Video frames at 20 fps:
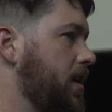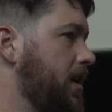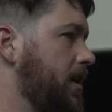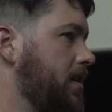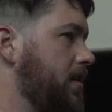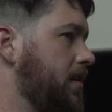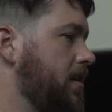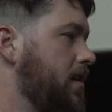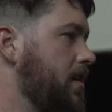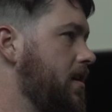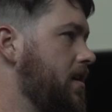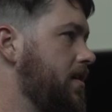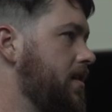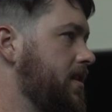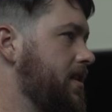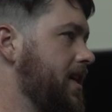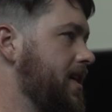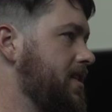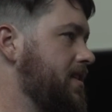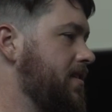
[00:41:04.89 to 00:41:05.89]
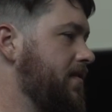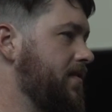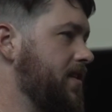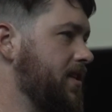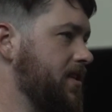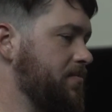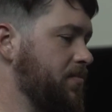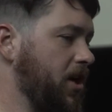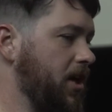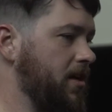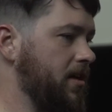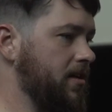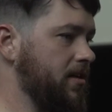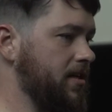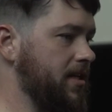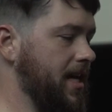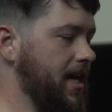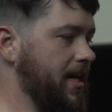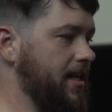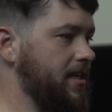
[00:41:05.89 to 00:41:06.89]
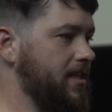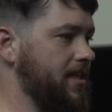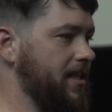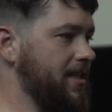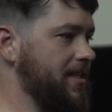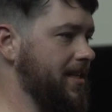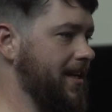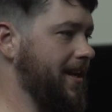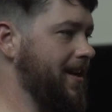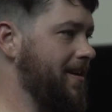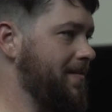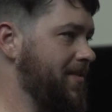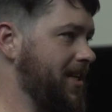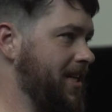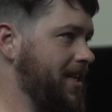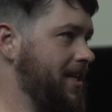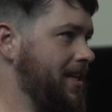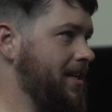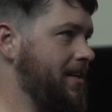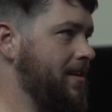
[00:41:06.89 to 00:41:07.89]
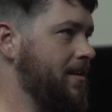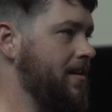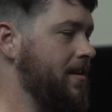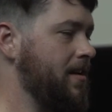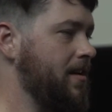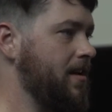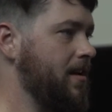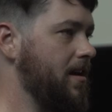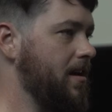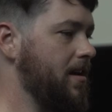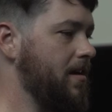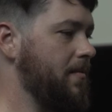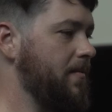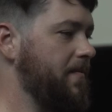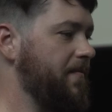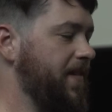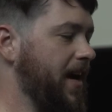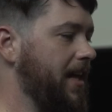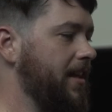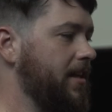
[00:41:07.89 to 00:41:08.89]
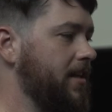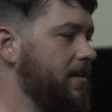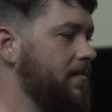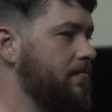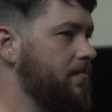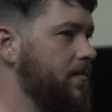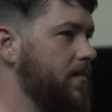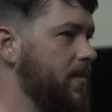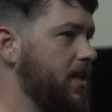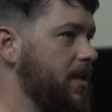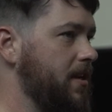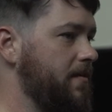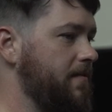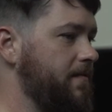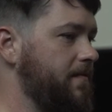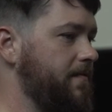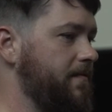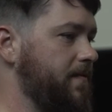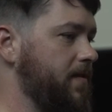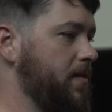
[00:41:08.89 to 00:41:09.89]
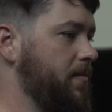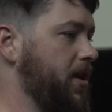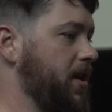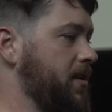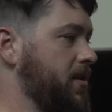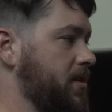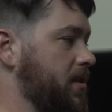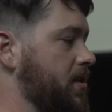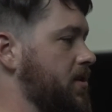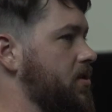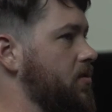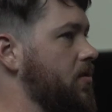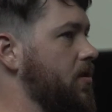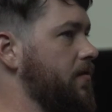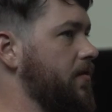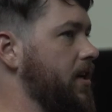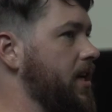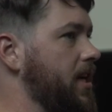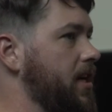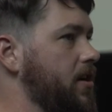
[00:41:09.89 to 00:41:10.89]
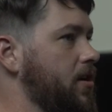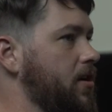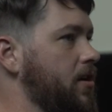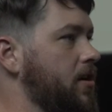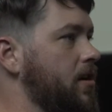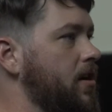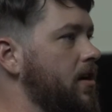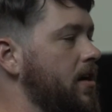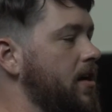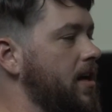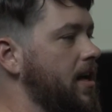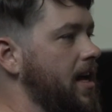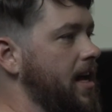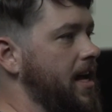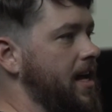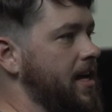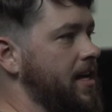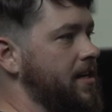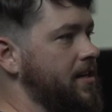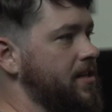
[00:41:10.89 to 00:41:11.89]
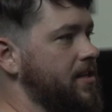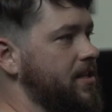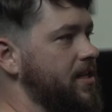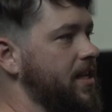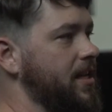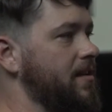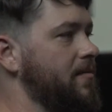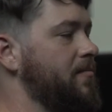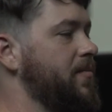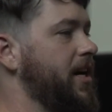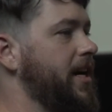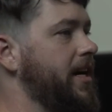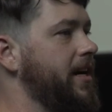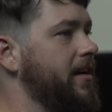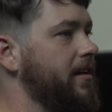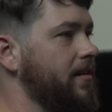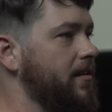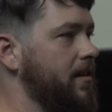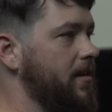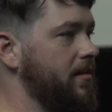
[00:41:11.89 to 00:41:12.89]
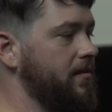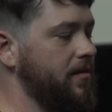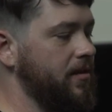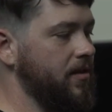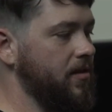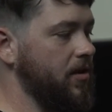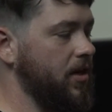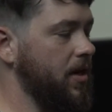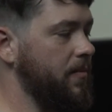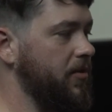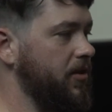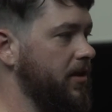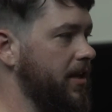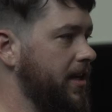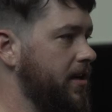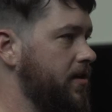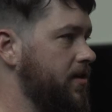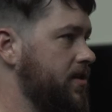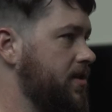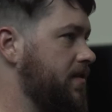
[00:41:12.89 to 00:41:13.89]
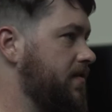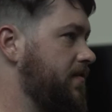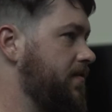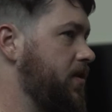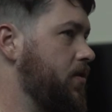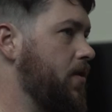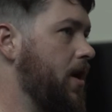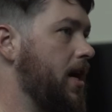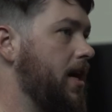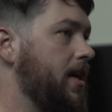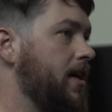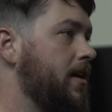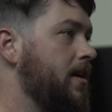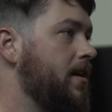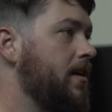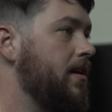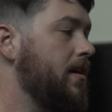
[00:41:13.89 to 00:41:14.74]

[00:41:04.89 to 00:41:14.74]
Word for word: Like the test of this button text isn't going to be um, valid if the button's also over here and hidden by a, you know, a couple layers of UI.